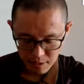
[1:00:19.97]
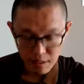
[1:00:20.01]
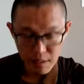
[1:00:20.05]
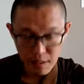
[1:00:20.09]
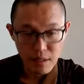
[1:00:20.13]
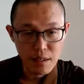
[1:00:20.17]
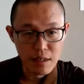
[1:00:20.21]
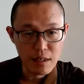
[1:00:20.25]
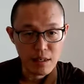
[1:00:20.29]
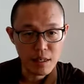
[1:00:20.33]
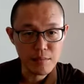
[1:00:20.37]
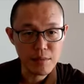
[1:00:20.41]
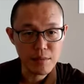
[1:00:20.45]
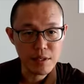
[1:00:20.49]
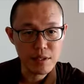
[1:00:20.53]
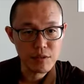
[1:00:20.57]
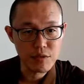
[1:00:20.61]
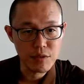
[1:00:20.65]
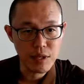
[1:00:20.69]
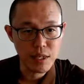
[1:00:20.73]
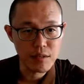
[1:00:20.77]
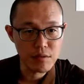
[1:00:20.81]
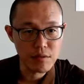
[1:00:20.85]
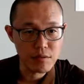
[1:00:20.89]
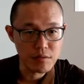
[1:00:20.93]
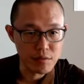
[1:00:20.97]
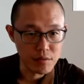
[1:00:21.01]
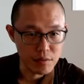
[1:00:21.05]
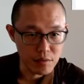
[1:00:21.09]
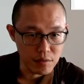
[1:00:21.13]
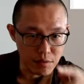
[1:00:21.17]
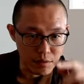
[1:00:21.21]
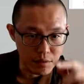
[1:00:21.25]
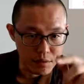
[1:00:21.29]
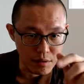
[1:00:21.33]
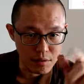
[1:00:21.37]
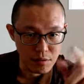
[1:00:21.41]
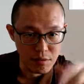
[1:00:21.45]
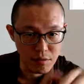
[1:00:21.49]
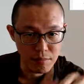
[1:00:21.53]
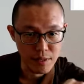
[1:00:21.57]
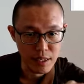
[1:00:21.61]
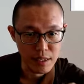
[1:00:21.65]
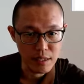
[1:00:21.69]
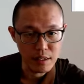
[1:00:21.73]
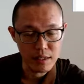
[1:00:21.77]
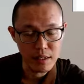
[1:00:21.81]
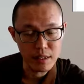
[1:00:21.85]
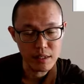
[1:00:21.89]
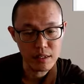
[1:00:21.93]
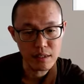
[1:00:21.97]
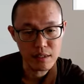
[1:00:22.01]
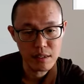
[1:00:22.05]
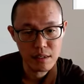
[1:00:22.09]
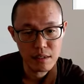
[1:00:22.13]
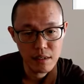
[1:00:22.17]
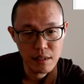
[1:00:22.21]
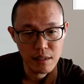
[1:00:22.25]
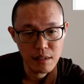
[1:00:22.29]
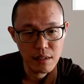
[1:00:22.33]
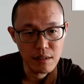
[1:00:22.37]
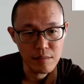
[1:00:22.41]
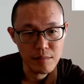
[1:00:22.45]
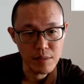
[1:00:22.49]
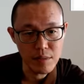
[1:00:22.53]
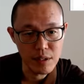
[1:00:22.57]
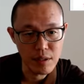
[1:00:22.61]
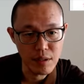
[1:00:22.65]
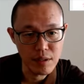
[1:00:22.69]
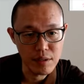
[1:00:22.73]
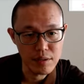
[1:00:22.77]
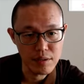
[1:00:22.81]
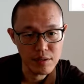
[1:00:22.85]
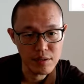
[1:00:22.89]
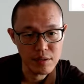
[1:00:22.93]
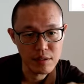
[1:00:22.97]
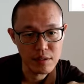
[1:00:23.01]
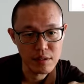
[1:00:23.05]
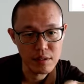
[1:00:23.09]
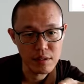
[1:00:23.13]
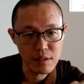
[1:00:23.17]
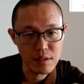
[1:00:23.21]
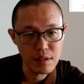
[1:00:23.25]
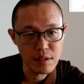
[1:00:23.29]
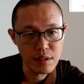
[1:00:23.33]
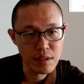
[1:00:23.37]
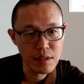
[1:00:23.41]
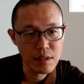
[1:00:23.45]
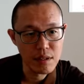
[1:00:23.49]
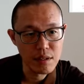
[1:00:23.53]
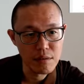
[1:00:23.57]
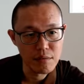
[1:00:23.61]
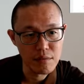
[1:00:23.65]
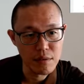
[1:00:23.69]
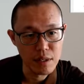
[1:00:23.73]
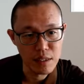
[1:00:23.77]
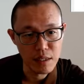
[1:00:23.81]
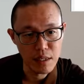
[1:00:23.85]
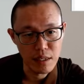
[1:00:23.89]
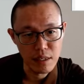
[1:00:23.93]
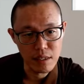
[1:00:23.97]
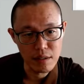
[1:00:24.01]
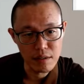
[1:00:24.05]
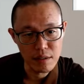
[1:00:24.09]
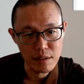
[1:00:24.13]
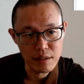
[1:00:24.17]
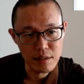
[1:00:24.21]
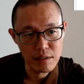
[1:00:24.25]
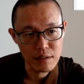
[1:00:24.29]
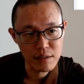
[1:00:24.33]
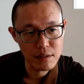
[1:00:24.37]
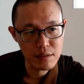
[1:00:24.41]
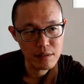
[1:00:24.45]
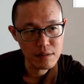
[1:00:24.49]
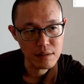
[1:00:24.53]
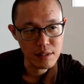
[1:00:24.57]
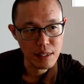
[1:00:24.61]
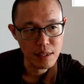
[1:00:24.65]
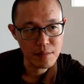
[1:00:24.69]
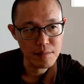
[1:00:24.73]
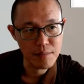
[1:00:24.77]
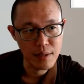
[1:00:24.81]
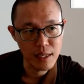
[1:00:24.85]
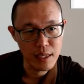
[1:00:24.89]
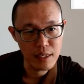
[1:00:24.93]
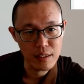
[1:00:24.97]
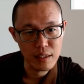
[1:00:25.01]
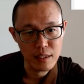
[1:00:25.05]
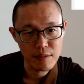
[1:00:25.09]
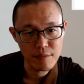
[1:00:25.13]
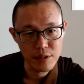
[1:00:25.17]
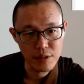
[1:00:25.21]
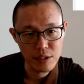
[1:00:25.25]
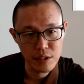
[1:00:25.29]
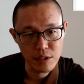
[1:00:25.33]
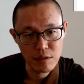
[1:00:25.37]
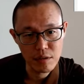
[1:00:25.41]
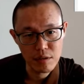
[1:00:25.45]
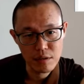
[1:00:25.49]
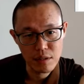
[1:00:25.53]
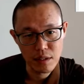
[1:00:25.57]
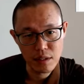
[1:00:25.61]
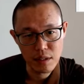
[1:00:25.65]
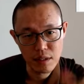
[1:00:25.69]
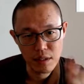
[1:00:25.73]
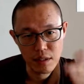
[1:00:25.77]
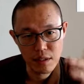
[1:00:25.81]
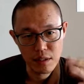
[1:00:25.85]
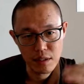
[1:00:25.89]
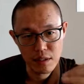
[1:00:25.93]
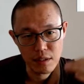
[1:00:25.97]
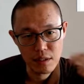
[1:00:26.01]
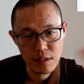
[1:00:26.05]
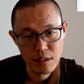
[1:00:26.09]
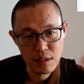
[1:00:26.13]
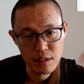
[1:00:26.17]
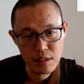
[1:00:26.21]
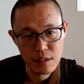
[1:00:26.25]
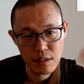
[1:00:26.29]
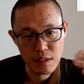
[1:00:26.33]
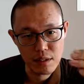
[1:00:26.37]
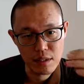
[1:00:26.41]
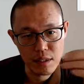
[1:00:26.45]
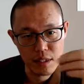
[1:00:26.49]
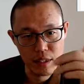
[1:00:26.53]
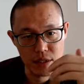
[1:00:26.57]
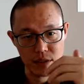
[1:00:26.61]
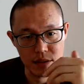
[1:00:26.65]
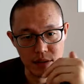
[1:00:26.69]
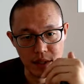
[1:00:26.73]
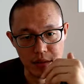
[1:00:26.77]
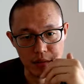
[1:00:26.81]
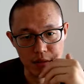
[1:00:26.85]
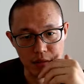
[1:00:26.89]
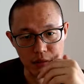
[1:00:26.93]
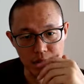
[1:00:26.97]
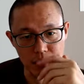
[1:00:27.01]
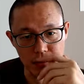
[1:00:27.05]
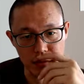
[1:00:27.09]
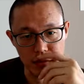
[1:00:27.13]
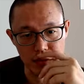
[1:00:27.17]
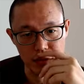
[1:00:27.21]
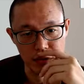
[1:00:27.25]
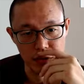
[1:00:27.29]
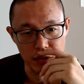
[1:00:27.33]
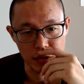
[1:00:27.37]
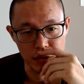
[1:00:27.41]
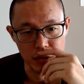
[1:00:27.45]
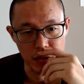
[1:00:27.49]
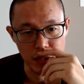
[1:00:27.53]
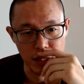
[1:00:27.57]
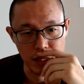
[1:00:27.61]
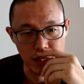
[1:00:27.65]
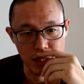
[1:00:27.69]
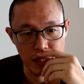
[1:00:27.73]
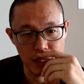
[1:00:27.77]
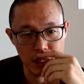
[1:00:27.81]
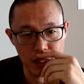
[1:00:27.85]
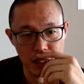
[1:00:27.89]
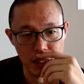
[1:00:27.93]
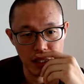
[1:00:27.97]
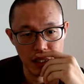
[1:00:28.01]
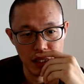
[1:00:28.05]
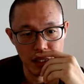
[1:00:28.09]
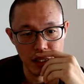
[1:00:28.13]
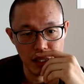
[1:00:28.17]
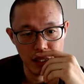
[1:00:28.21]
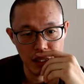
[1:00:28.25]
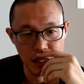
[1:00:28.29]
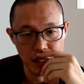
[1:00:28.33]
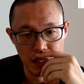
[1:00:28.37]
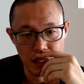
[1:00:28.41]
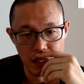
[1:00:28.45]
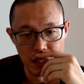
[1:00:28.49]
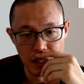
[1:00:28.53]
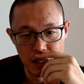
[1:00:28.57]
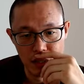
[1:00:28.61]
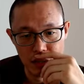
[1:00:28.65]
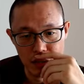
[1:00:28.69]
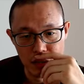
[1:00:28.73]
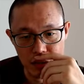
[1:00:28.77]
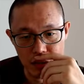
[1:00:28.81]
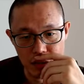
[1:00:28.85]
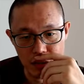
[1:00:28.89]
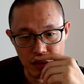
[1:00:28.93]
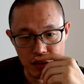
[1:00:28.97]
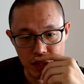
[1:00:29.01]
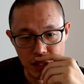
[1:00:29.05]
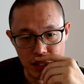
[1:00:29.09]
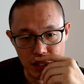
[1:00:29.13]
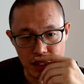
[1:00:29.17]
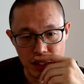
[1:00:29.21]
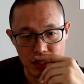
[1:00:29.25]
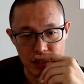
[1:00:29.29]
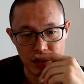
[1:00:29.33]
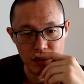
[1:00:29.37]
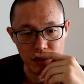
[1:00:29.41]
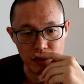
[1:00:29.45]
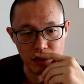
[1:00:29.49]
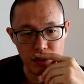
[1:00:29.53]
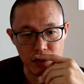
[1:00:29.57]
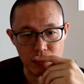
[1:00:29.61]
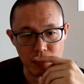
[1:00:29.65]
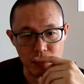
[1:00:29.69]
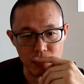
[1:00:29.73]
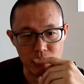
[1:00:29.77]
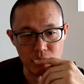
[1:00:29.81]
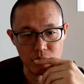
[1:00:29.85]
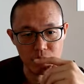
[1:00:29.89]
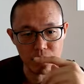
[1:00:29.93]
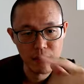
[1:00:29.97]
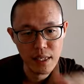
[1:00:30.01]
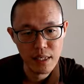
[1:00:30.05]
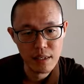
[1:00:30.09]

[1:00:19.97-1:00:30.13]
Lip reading: Let me try to go back again, because when I start playing the video, the thing start to scroll. So I need to scroll back.